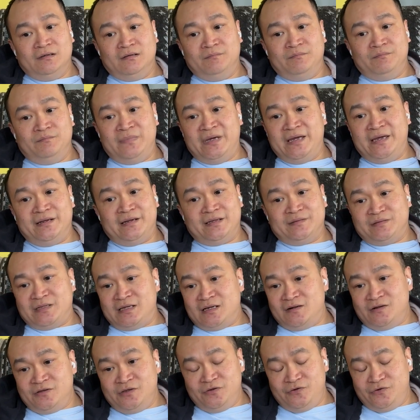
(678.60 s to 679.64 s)
Mate, I
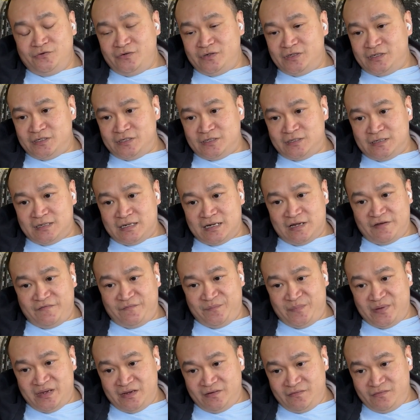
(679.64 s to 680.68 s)
tell you, I have
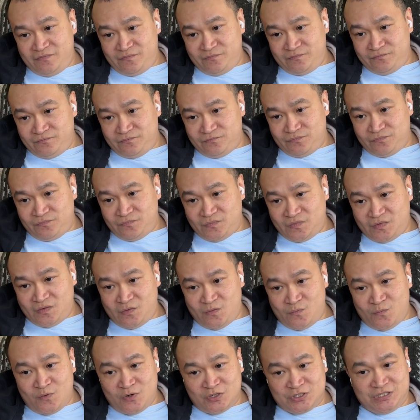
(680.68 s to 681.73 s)
been
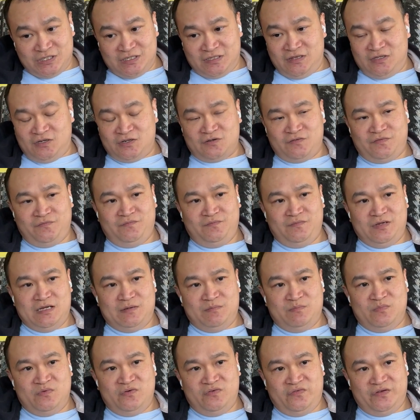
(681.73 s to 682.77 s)
watching a lot of
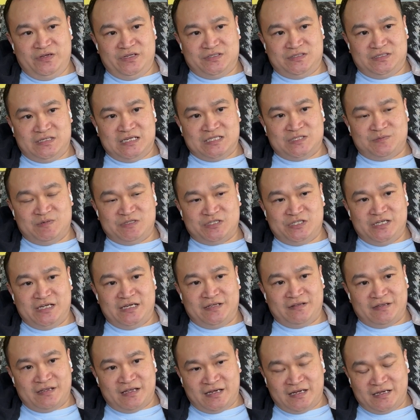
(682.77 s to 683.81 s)
movies, especially
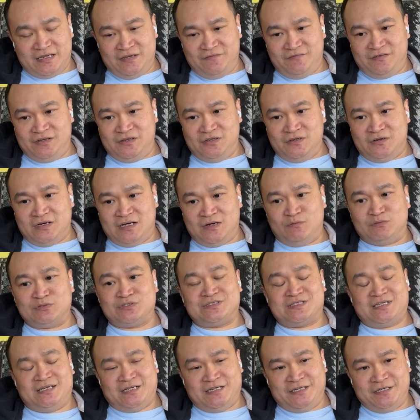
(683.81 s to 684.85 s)
at night, even though I was
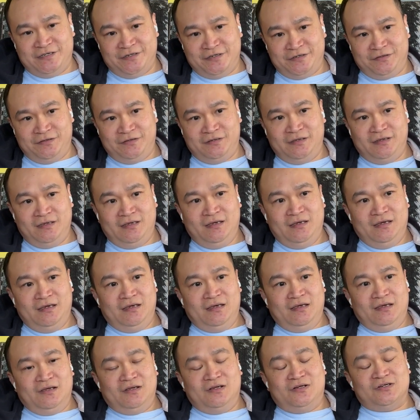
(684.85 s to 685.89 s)
tired,
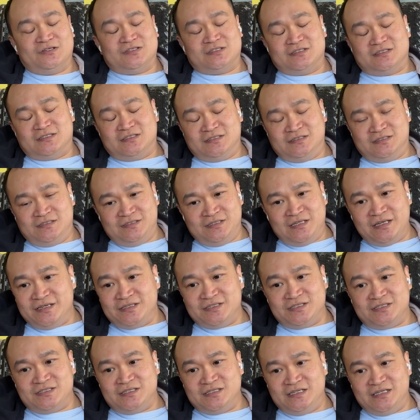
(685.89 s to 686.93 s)
because
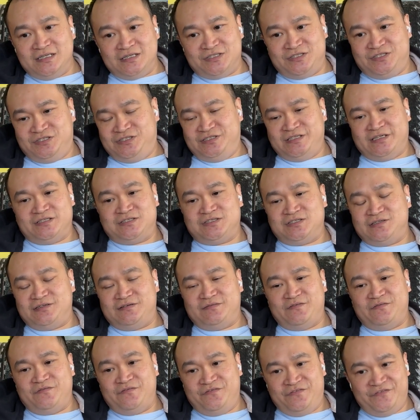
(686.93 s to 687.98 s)
this is just
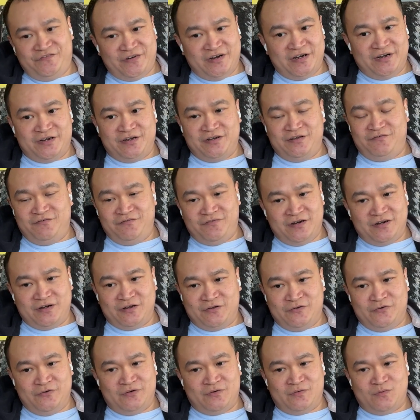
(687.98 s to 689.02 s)
very
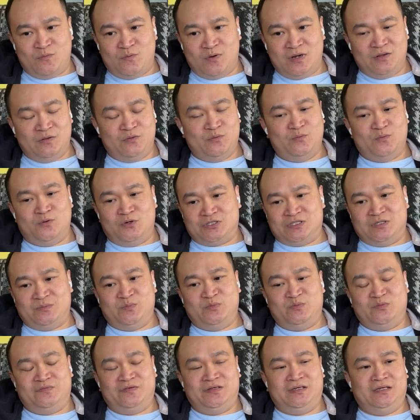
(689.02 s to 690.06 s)
good while you're watching
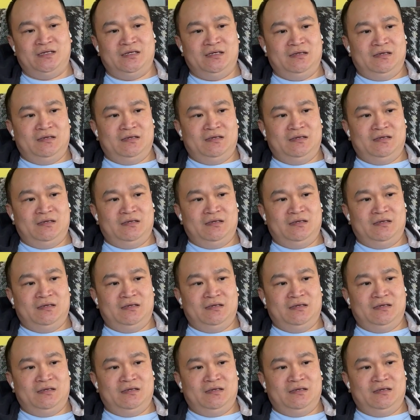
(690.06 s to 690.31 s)
movie.